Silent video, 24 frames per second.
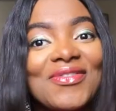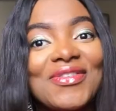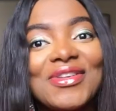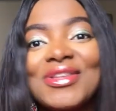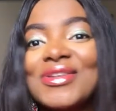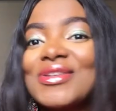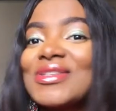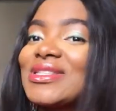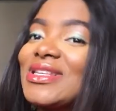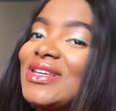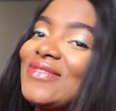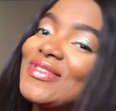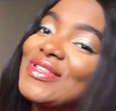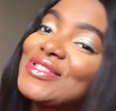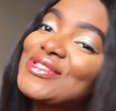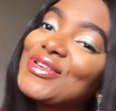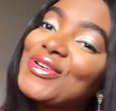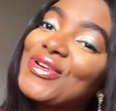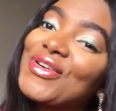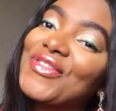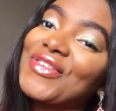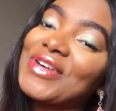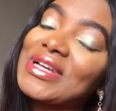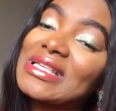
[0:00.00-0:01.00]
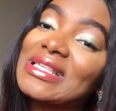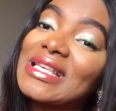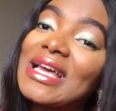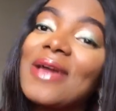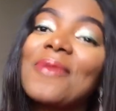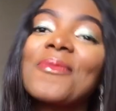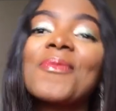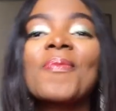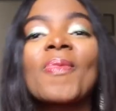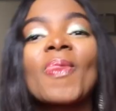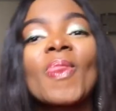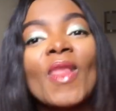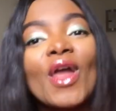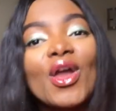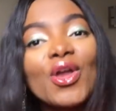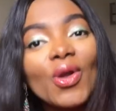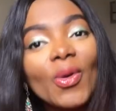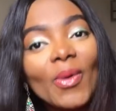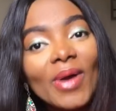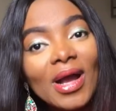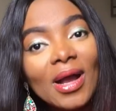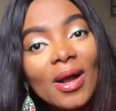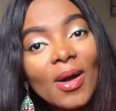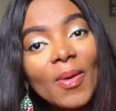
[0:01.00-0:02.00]
videos. If this is not your first time,
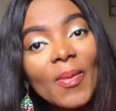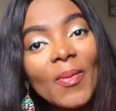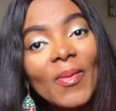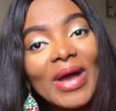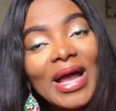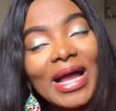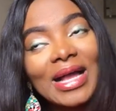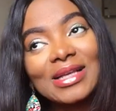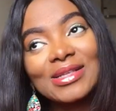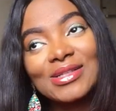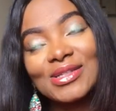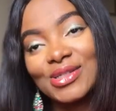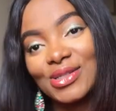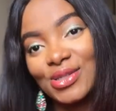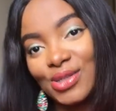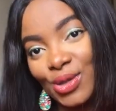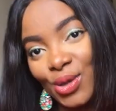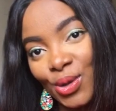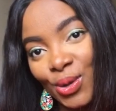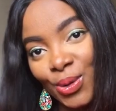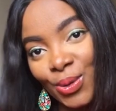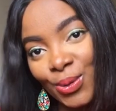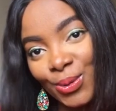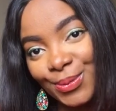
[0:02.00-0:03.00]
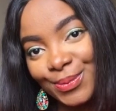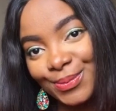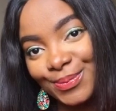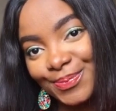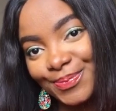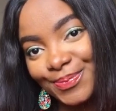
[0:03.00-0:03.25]
you're welcome back. So